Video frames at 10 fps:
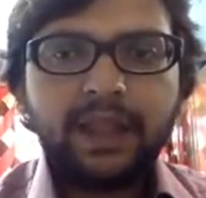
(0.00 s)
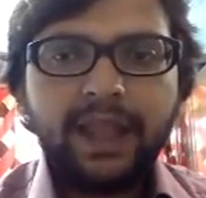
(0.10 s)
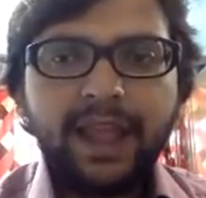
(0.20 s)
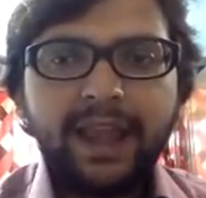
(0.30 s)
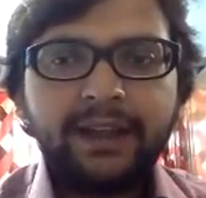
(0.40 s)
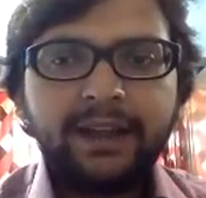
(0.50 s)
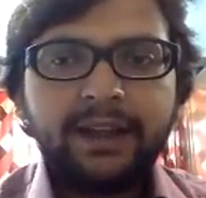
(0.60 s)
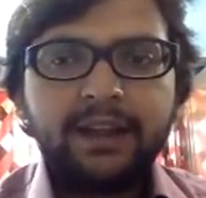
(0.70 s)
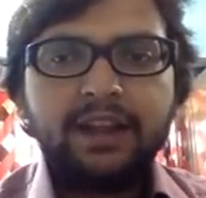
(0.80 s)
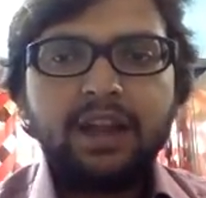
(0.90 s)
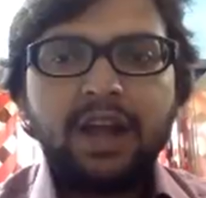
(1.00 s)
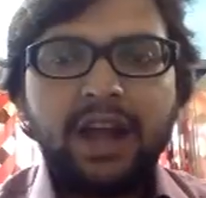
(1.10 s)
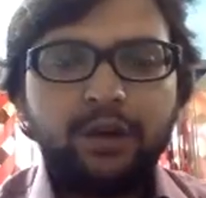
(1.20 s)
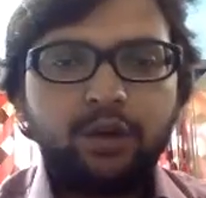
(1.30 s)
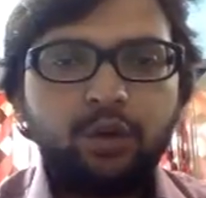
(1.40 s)
and
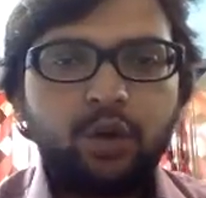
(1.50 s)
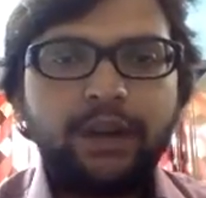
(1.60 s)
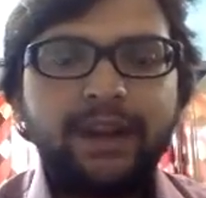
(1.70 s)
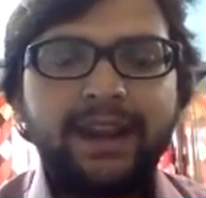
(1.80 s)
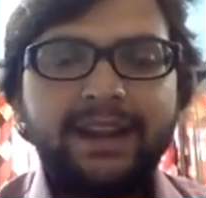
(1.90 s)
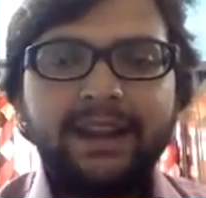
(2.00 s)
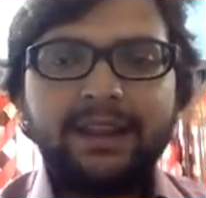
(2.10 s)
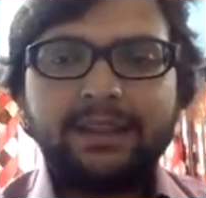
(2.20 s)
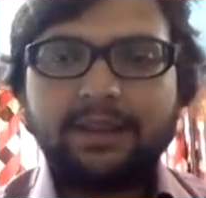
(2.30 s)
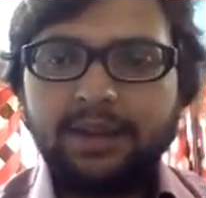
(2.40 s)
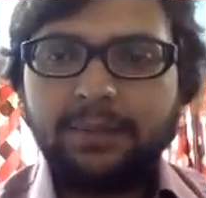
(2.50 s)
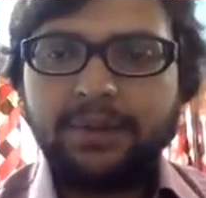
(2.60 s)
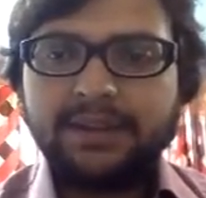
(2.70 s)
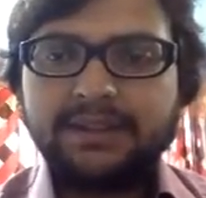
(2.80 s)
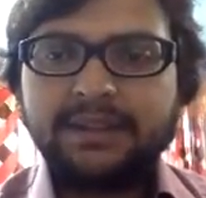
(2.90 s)
I don't want any third
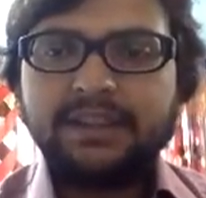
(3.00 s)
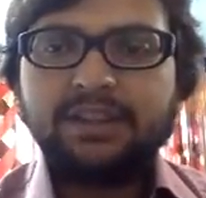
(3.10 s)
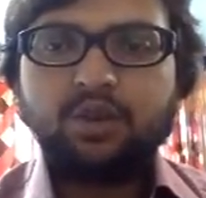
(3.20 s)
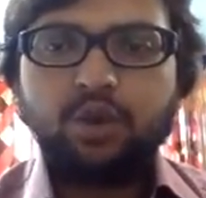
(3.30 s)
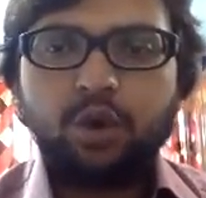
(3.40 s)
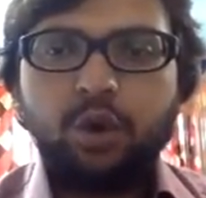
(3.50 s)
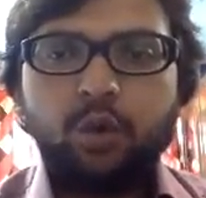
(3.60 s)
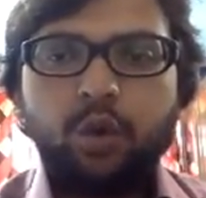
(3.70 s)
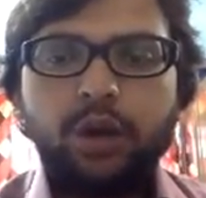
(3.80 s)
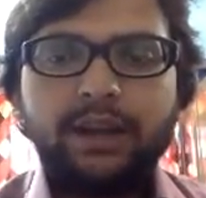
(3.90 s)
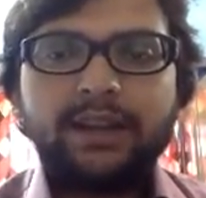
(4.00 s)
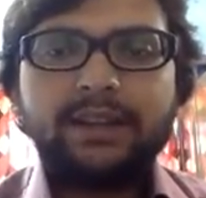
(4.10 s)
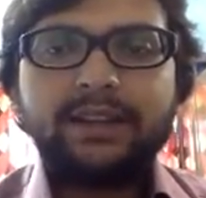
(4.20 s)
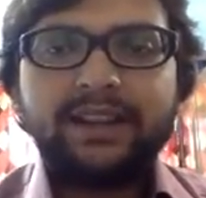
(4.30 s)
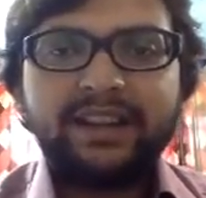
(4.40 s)
person to know what are
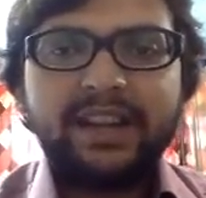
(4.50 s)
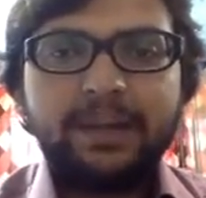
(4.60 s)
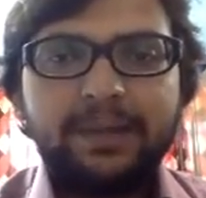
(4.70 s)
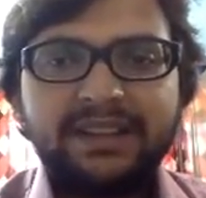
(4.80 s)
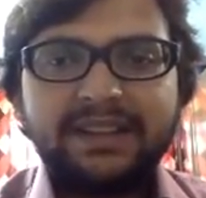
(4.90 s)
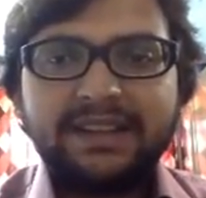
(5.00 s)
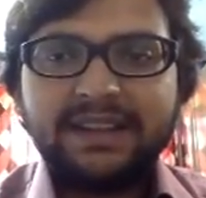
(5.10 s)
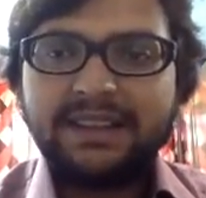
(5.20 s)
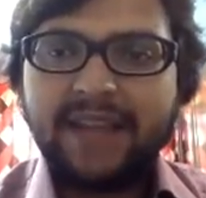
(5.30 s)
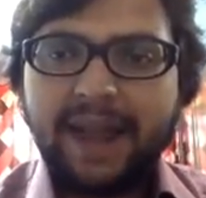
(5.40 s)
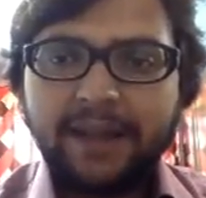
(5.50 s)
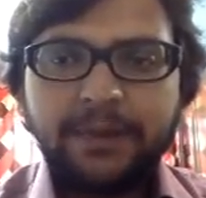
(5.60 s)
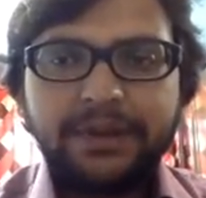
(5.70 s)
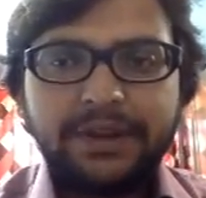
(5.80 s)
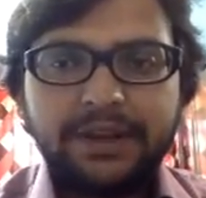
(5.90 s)
the details present in that
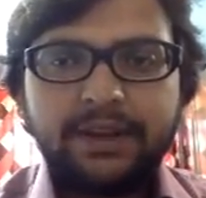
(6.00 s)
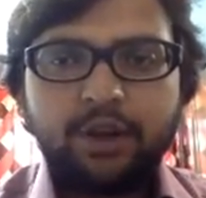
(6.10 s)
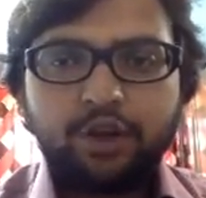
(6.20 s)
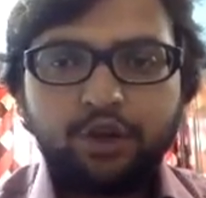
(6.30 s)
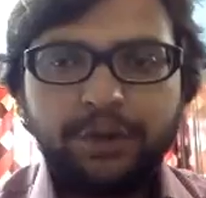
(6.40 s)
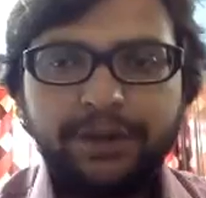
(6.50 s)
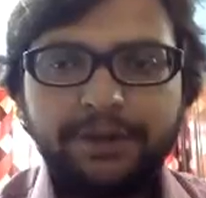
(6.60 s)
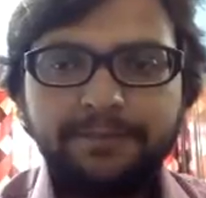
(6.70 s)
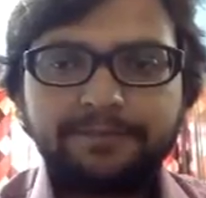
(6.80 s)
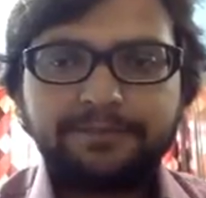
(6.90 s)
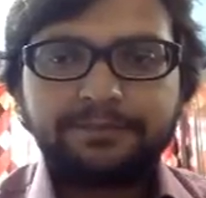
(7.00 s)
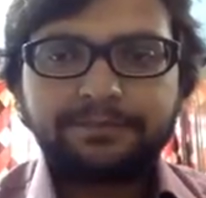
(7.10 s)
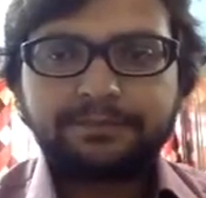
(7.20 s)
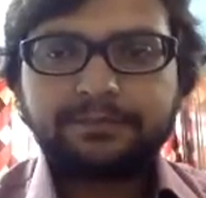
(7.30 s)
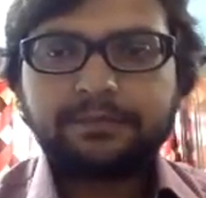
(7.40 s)
particular document.
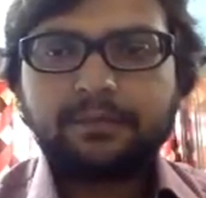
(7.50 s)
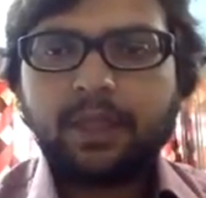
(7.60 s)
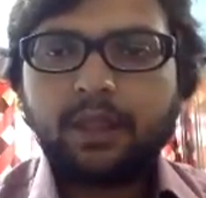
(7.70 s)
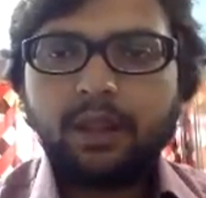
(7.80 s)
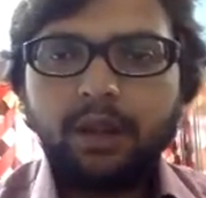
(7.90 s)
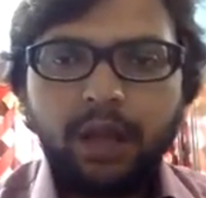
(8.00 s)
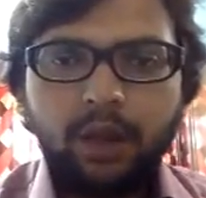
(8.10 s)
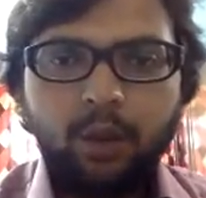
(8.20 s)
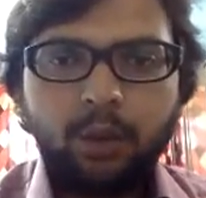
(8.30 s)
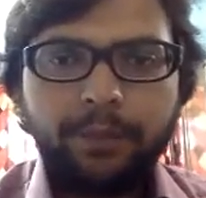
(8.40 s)
Now,